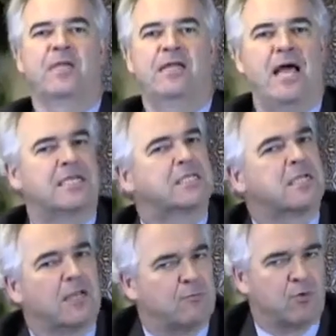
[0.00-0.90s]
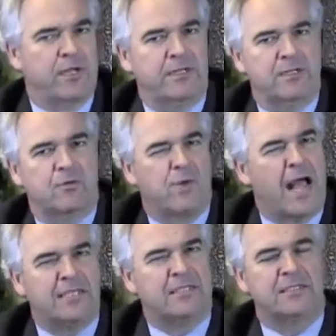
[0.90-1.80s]
and I celebrate it, a
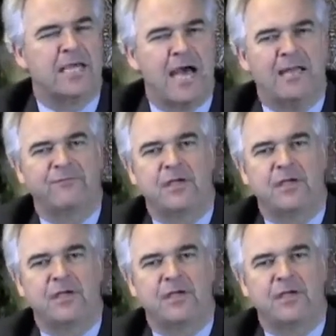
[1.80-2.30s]
rising tide of